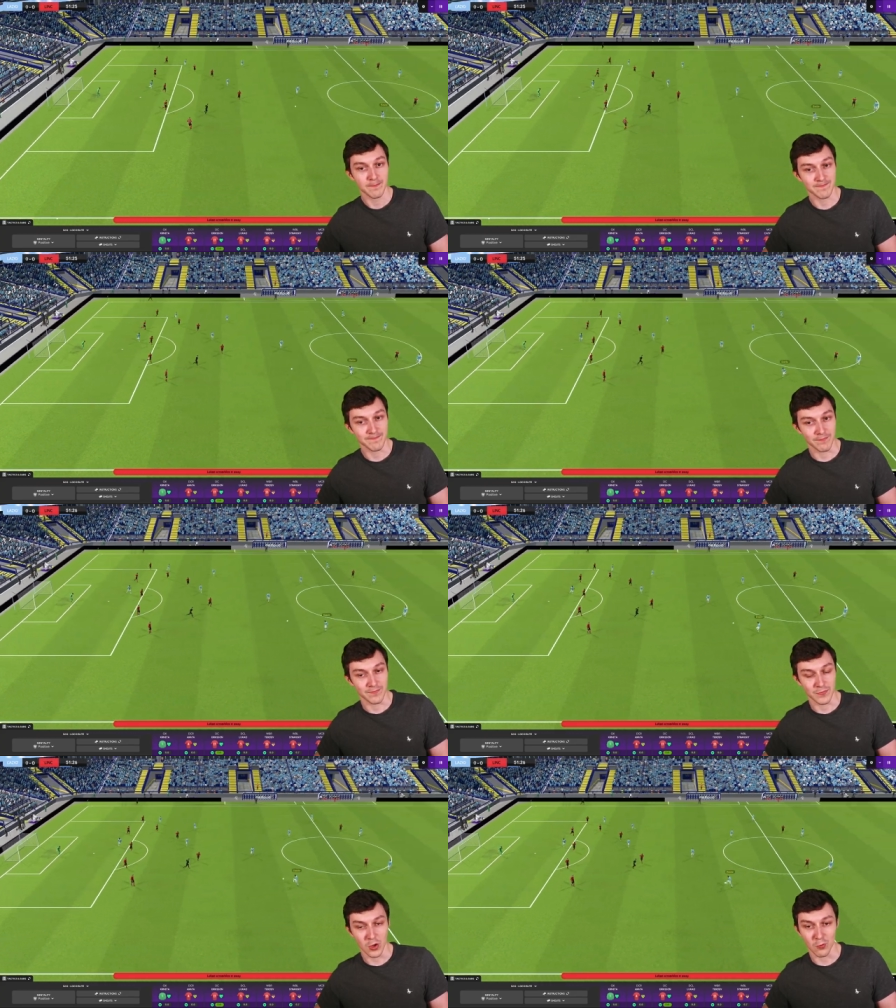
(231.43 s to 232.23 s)

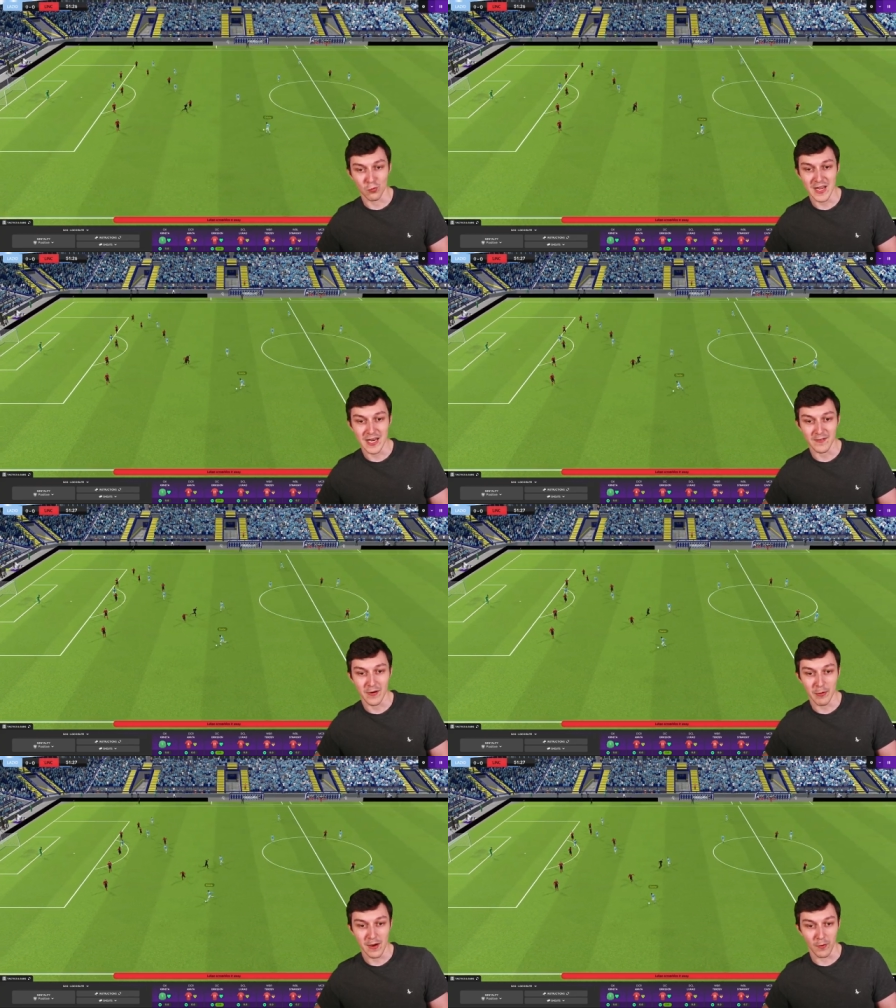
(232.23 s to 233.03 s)
Not really
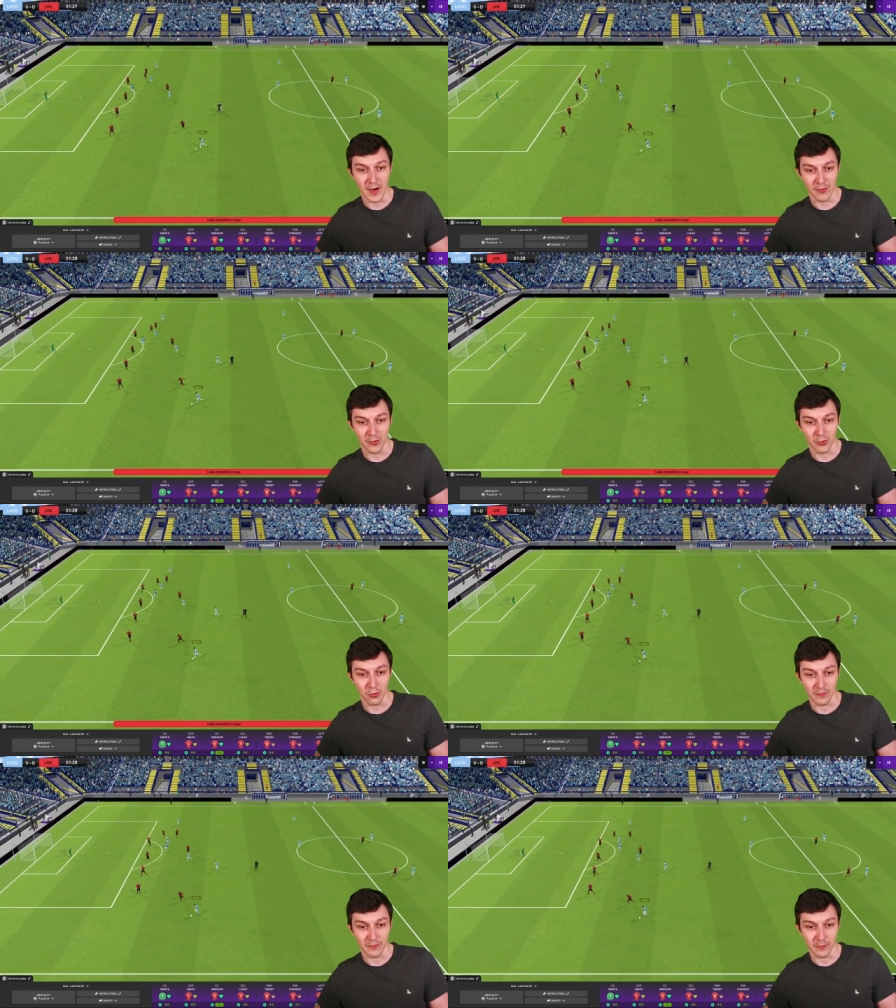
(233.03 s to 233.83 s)
very well at
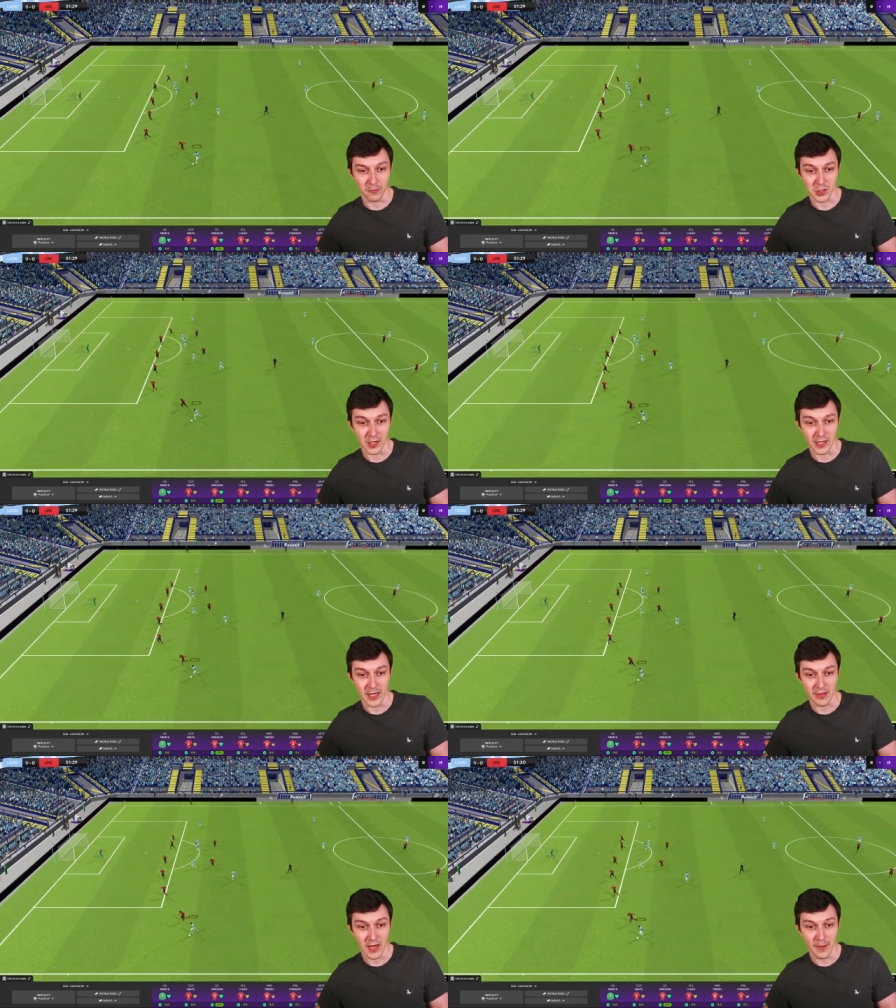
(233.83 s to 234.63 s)
all, unfortunately,
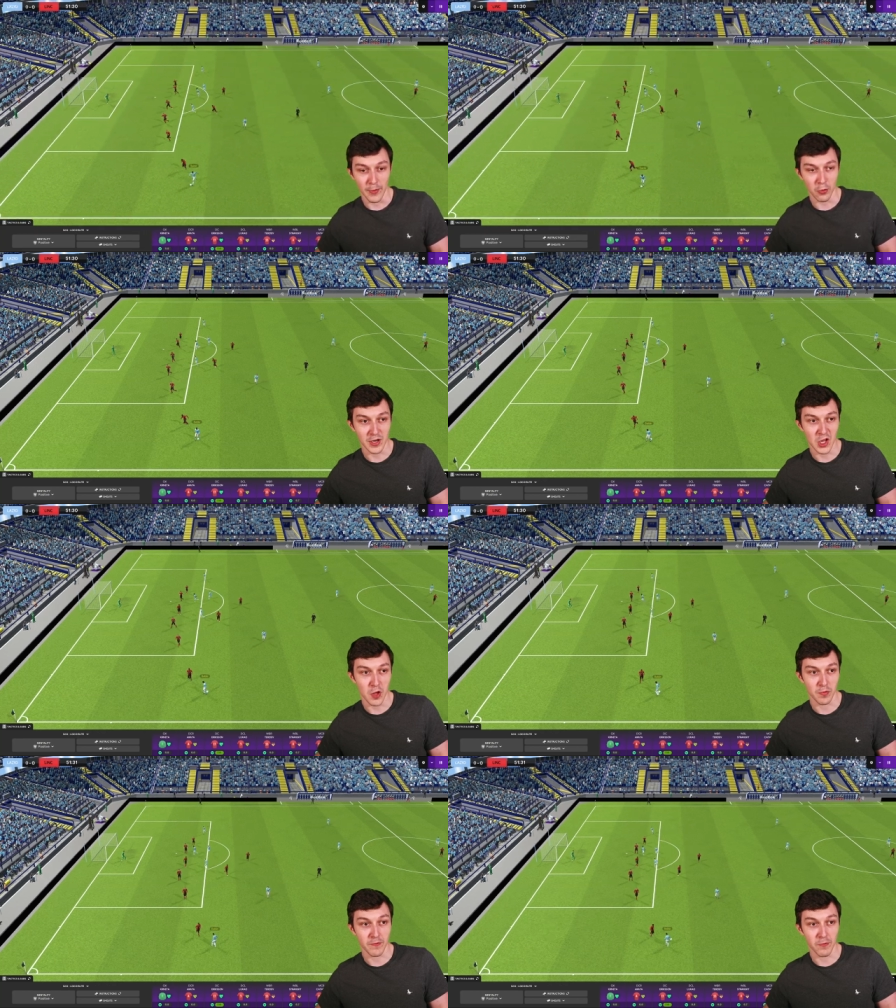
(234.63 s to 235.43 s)
as uh, Baldy
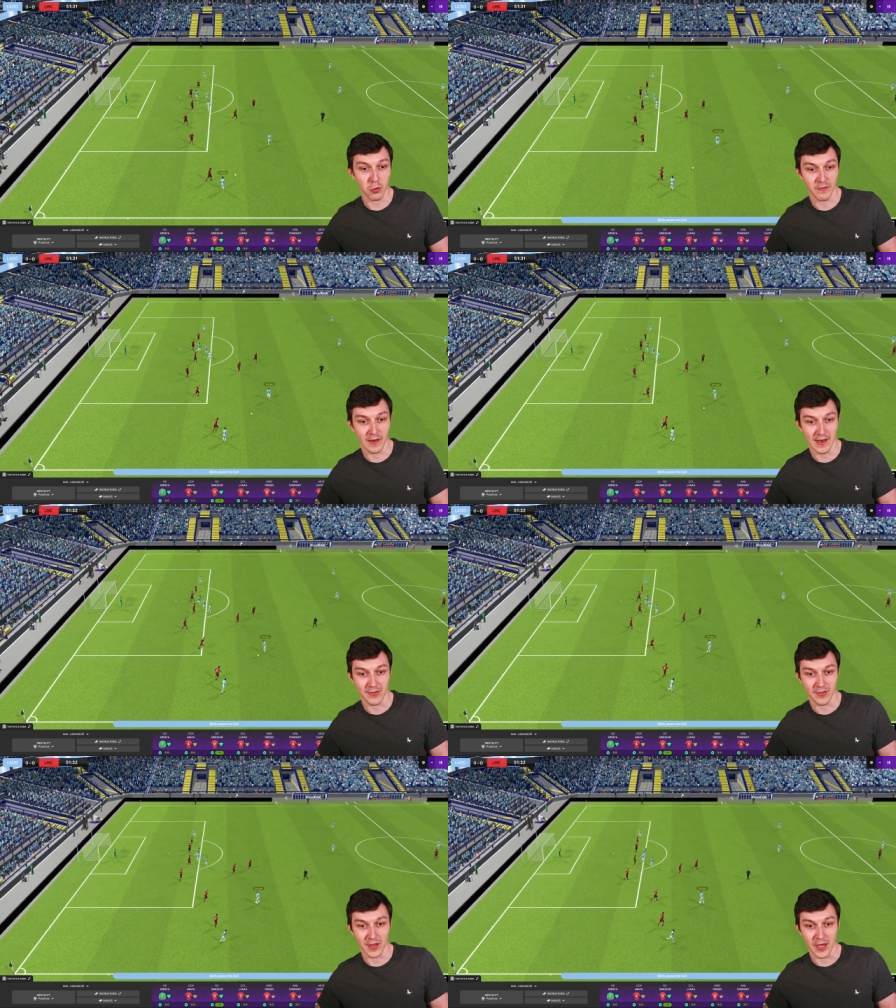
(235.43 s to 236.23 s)
comes forward for
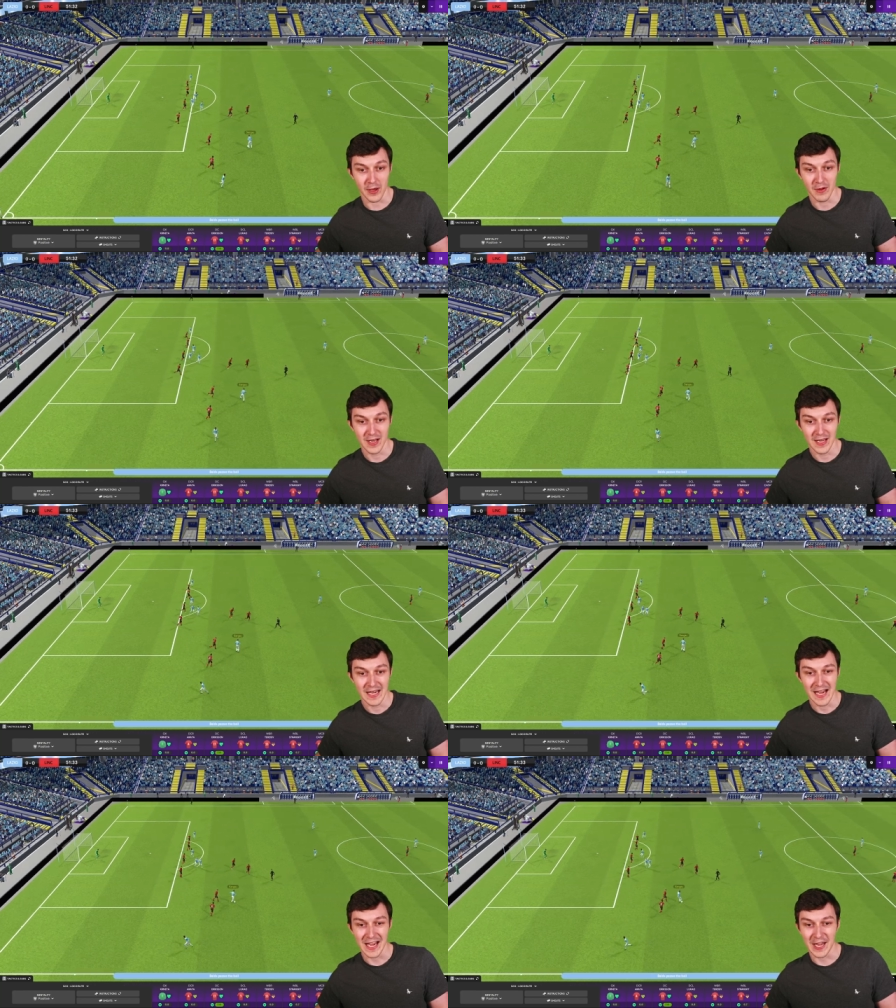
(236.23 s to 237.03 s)
Lazio.
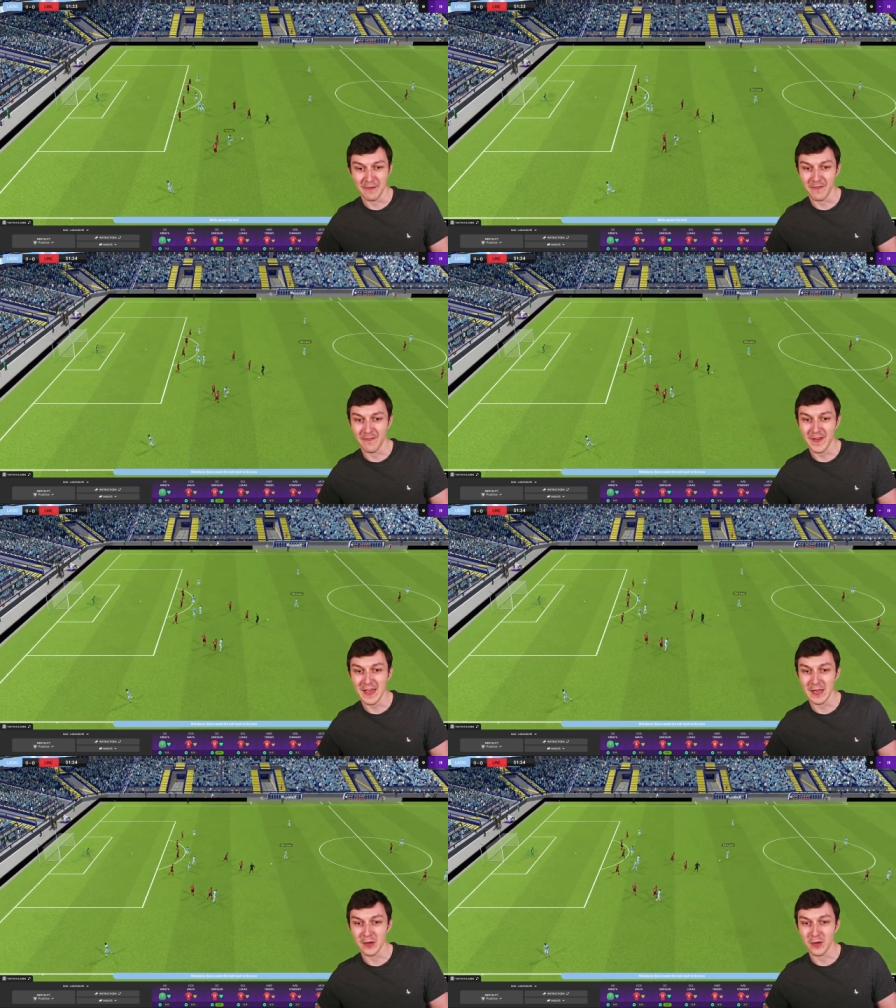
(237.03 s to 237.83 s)
I can
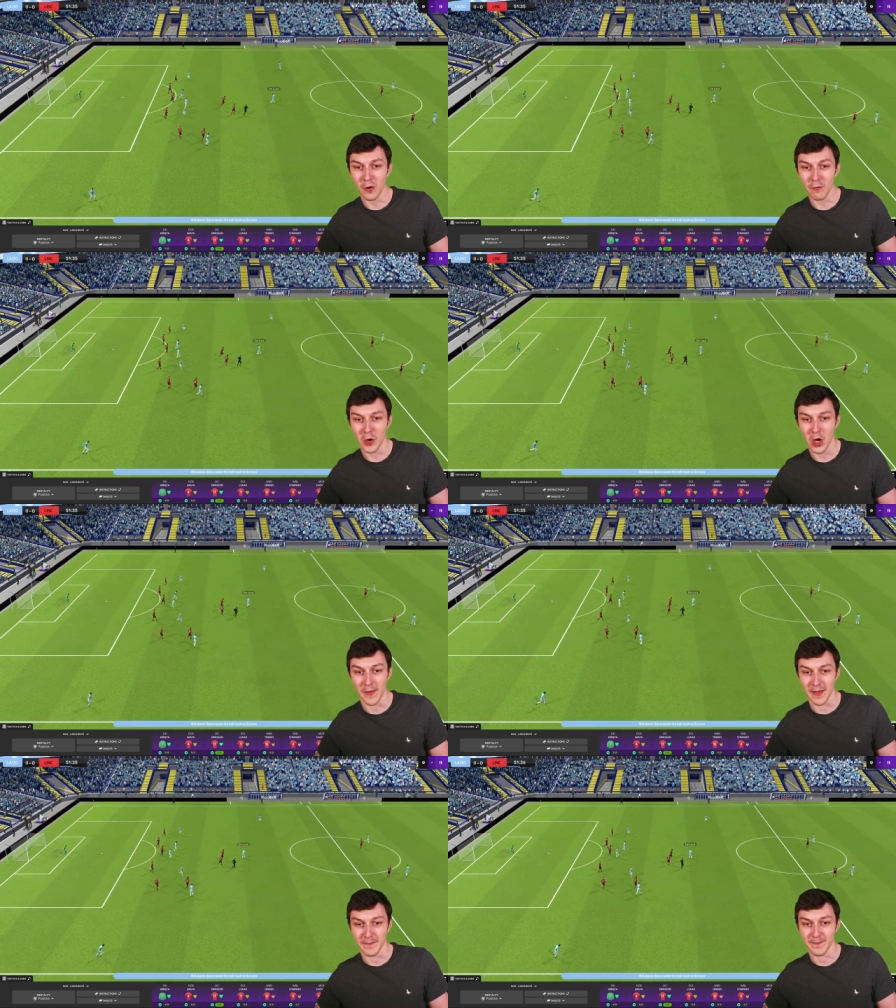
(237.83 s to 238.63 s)
feel a goal
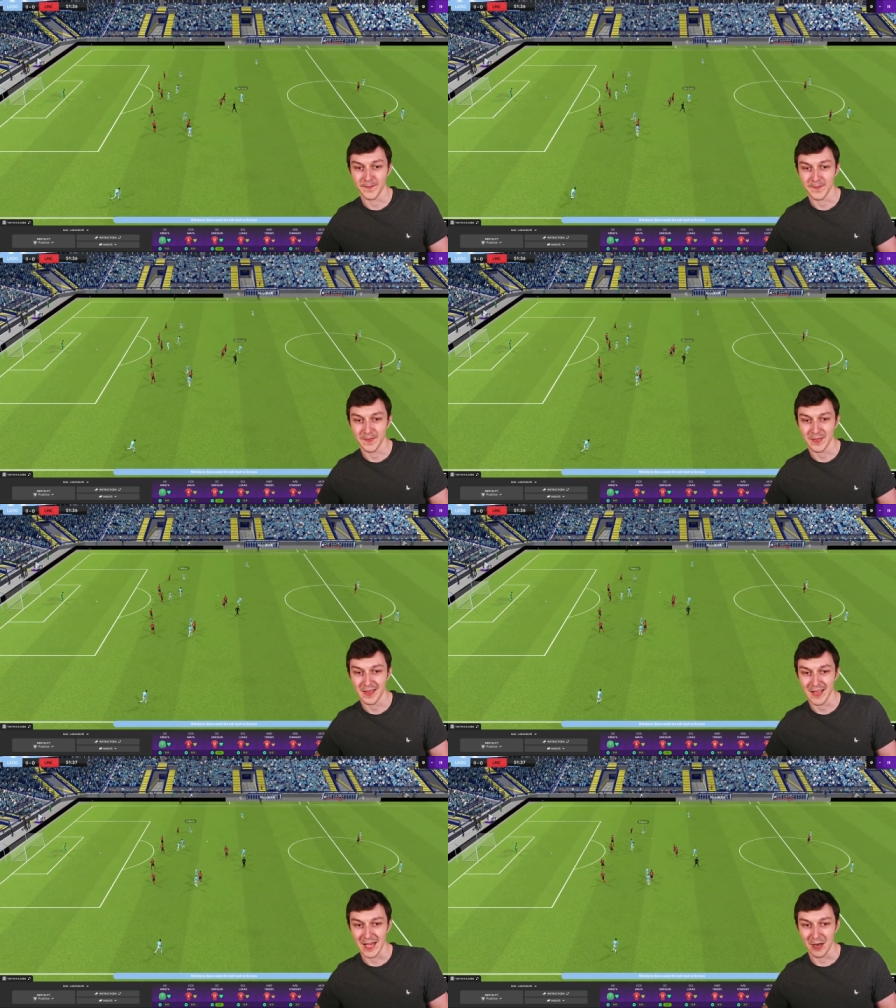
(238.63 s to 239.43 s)
coming.
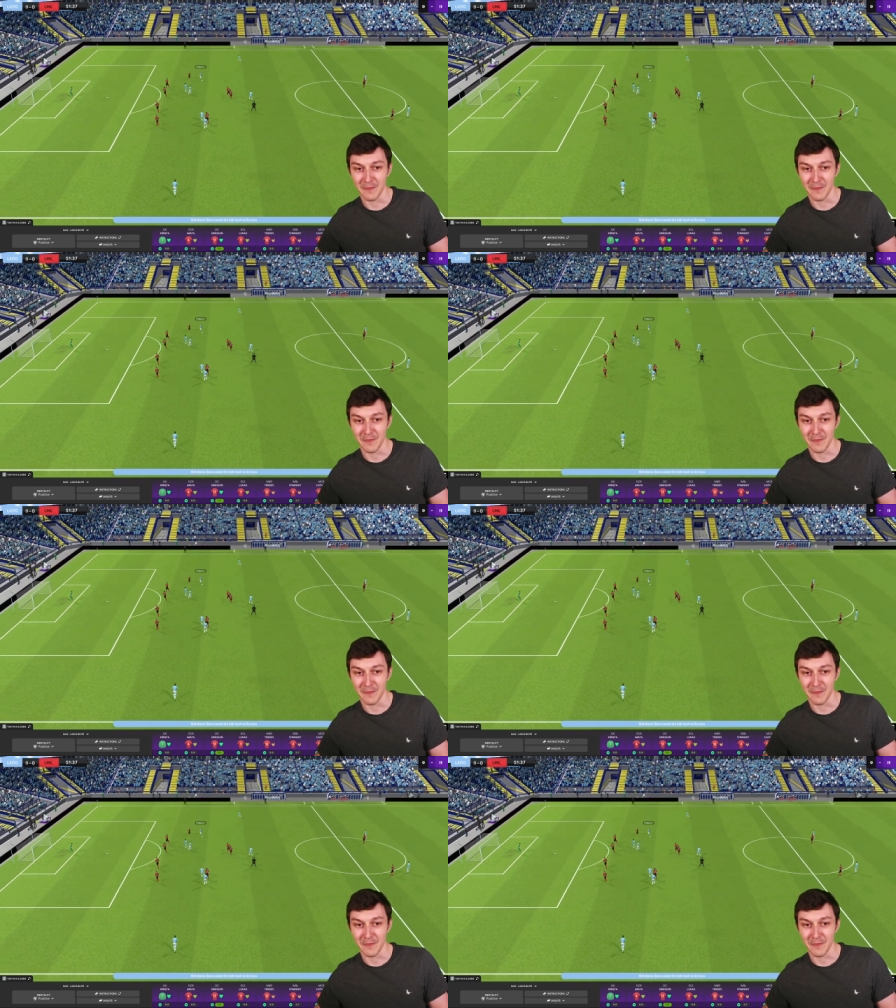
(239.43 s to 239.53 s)
And